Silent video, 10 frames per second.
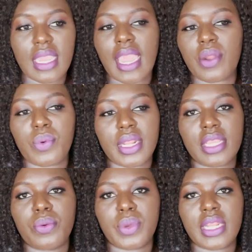I
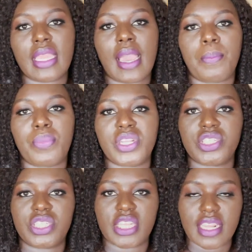really, really
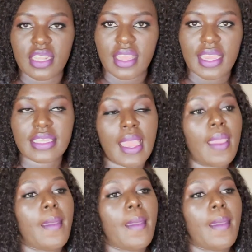appreciate that.